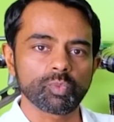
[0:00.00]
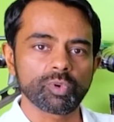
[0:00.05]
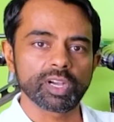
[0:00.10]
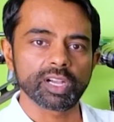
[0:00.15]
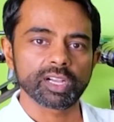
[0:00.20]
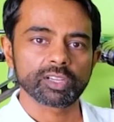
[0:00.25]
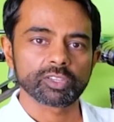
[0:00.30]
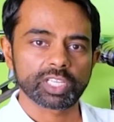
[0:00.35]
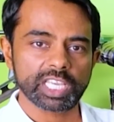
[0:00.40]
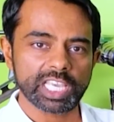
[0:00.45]

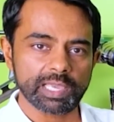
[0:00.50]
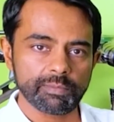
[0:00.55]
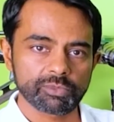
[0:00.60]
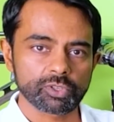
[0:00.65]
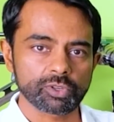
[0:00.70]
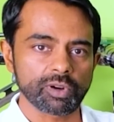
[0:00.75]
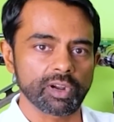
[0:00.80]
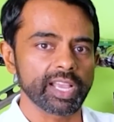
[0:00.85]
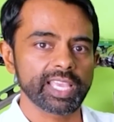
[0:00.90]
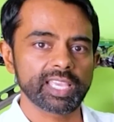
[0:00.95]
work, keep
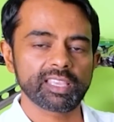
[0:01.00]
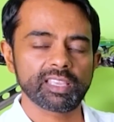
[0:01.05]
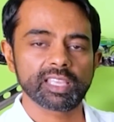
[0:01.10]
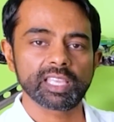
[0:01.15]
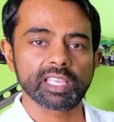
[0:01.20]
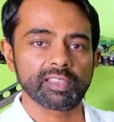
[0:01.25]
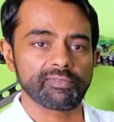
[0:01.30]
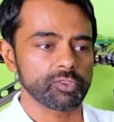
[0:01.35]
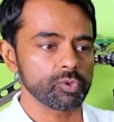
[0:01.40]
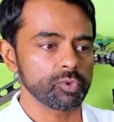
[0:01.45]
trying.
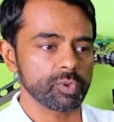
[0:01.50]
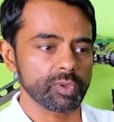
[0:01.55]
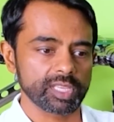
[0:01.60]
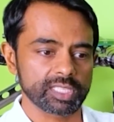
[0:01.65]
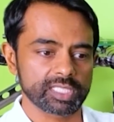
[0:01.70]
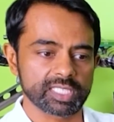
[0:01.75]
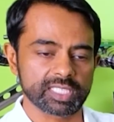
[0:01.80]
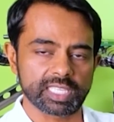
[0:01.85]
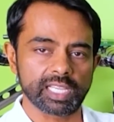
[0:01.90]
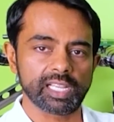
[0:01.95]
If you
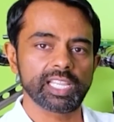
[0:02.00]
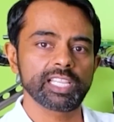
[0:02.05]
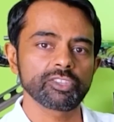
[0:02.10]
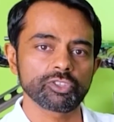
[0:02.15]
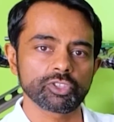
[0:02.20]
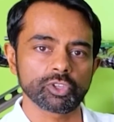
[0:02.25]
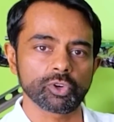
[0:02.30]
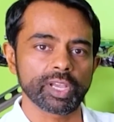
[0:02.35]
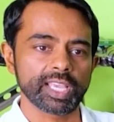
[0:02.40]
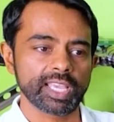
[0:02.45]
still
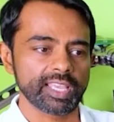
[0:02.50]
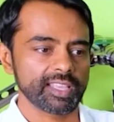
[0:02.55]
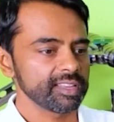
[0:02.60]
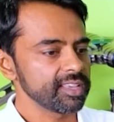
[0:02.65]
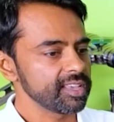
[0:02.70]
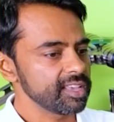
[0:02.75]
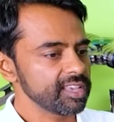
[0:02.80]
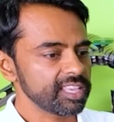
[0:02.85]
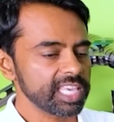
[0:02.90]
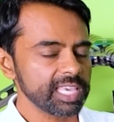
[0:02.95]
enjoy it,
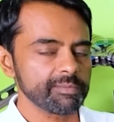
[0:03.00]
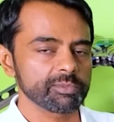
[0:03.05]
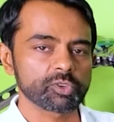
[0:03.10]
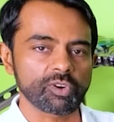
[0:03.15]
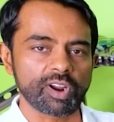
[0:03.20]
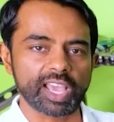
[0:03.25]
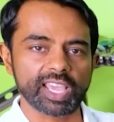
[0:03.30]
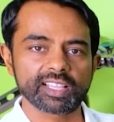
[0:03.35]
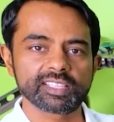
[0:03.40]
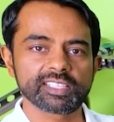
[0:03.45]
keep
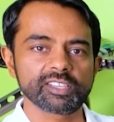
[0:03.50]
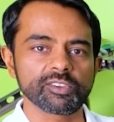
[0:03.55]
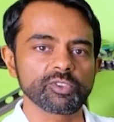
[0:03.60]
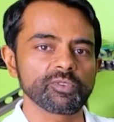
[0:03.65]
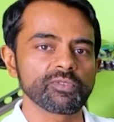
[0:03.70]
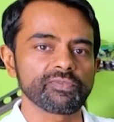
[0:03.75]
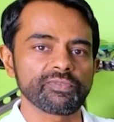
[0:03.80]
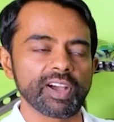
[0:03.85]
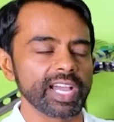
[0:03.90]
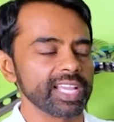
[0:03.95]
trying till
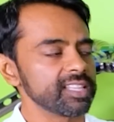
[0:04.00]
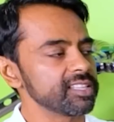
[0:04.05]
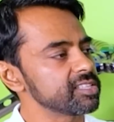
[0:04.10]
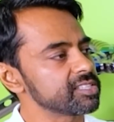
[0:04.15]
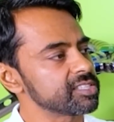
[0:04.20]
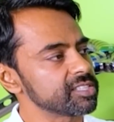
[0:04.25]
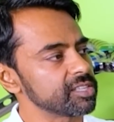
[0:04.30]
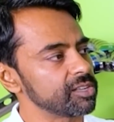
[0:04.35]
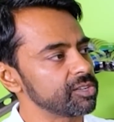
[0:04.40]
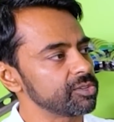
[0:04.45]
you find the
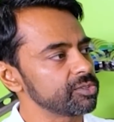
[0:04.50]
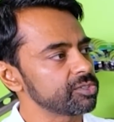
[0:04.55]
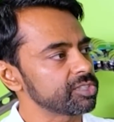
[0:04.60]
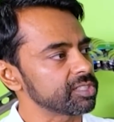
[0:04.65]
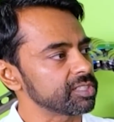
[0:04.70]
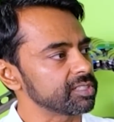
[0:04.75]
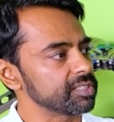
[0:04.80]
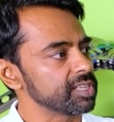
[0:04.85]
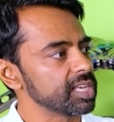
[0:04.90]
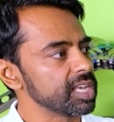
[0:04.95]

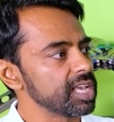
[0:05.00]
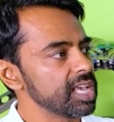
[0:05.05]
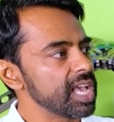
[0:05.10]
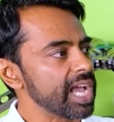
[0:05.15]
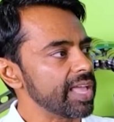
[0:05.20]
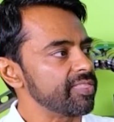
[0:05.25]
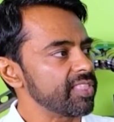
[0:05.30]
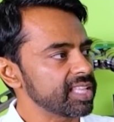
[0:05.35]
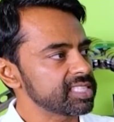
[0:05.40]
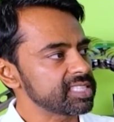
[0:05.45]
solution.
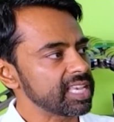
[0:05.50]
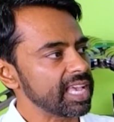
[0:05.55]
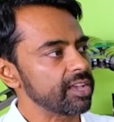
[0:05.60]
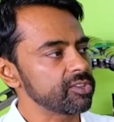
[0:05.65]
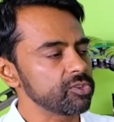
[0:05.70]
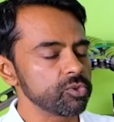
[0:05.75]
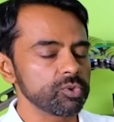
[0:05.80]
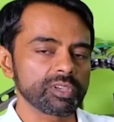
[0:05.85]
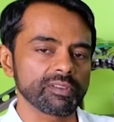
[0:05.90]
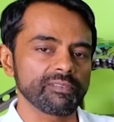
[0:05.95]
And that's how
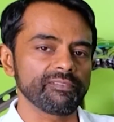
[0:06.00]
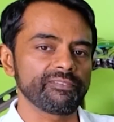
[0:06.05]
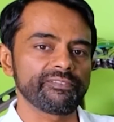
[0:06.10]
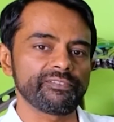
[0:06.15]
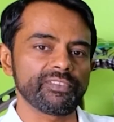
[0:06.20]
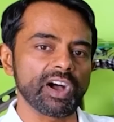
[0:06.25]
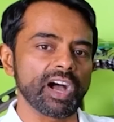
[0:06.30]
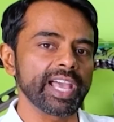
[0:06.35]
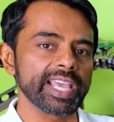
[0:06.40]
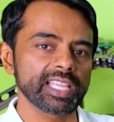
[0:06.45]
you can
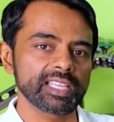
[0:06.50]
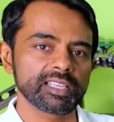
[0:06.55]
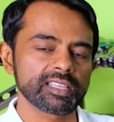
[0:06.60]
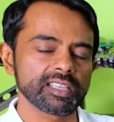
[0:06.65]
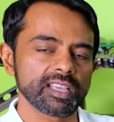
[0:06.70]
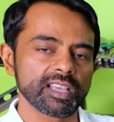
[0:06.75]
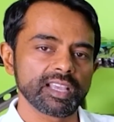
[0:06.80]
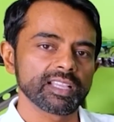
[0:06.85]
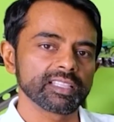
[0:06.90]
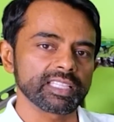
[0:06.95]
find
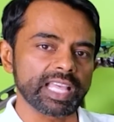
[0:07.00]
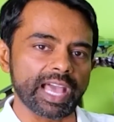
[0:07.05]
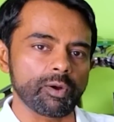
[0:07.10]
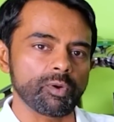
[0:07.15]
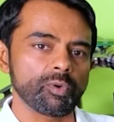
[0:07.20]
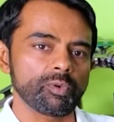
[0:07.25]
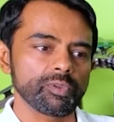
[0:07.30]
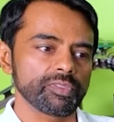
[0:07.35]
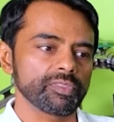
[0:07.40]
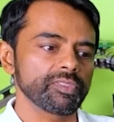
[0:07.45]

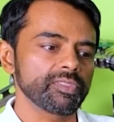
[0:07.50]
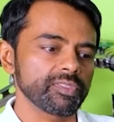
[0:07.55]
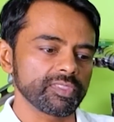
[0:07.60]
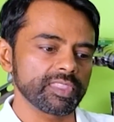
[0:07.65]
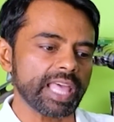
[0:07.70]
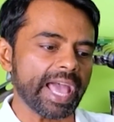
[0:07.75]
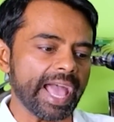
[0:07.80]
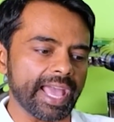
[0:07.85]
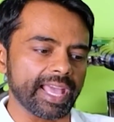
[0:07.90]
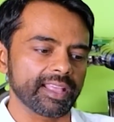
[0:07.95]
that
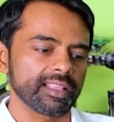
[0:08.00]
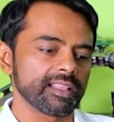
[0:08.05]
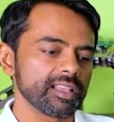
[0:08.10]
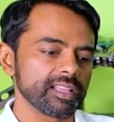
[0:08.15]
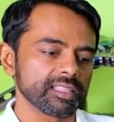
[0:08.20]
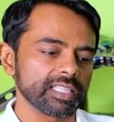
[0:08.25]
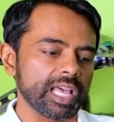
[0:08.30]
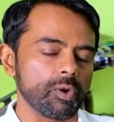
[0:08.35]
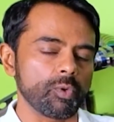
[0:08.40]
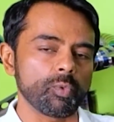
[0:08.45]

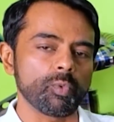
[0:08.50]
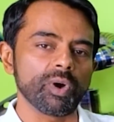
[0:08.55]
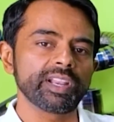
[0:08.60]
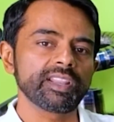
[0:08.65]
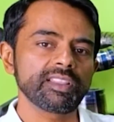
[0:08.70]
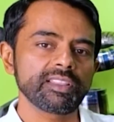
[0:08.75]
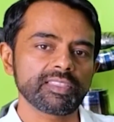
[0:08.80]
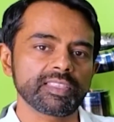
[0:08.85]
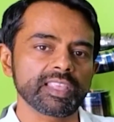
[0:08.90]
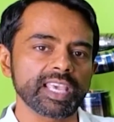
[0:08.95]

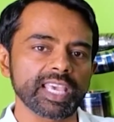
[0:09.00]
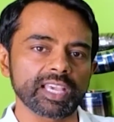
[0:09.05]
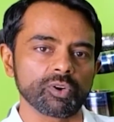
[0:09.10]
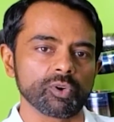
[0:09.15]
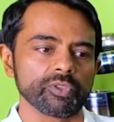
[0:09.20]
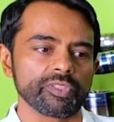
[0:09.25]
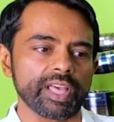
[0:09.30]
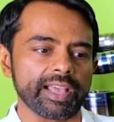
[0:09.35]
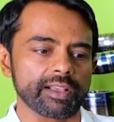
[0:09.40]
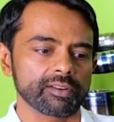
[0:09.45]
one thing
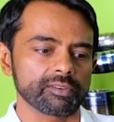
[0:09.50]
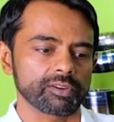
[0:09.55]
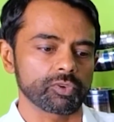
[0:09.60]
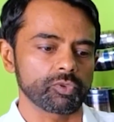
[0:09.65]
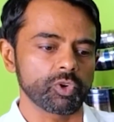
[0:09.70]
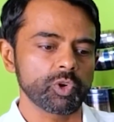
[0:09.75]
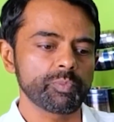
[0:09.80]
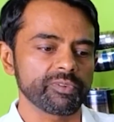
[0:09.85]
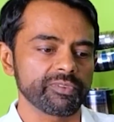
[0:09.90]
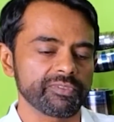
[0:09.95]
or that
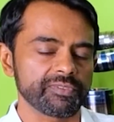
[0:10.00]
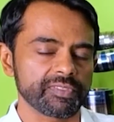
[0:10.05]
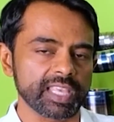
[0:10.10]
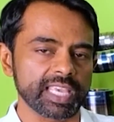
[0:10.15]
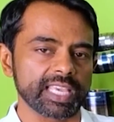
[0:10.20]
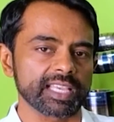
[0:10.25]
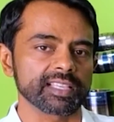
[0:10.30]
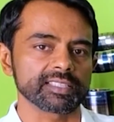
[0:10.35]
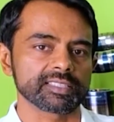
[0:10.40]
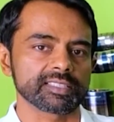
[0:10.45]
group of
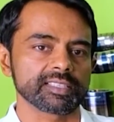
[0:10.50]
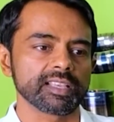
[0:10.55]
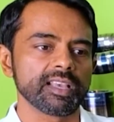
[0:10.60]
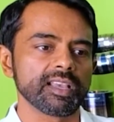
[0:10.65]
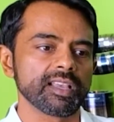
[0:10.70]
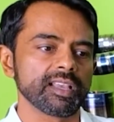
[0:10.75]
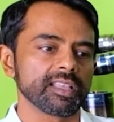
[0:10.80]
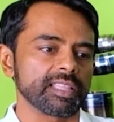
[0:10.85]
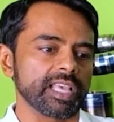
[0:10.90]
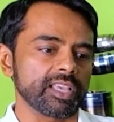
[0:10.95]
things
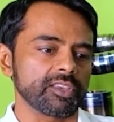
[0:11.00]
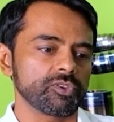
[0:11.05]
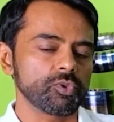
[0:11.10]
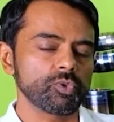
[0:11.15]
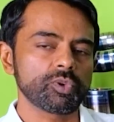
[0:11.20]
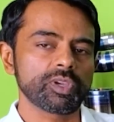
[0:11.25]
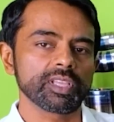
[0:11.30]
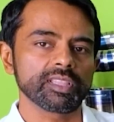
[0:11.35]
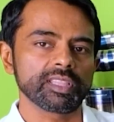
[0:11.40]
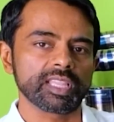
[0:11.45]
that
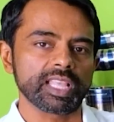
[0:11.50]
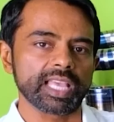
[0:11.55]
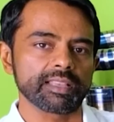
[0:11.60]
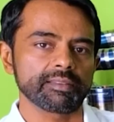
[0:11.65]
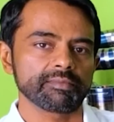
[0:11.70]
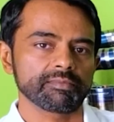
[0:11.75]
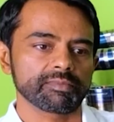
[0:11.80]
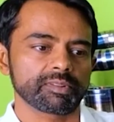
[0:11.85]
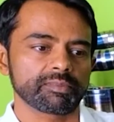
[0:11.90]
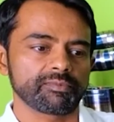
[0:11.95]
you can
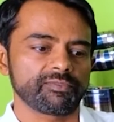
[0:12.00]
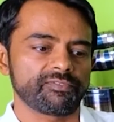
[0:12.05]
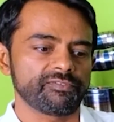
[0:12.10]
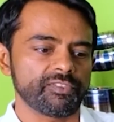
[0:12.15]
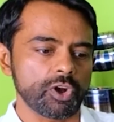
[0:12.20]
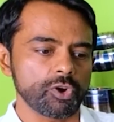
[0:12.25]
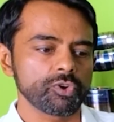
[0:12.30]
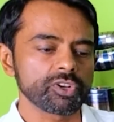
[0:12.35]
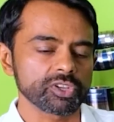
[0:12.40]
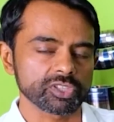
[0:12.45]
then
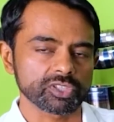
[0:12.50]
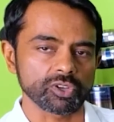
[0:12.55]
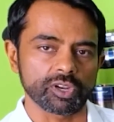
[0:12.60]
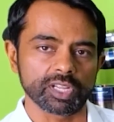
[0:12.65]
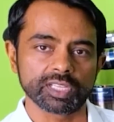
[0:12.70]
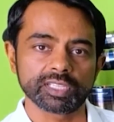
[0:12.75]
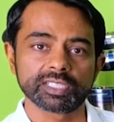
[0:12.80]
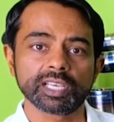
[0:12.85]
focus on and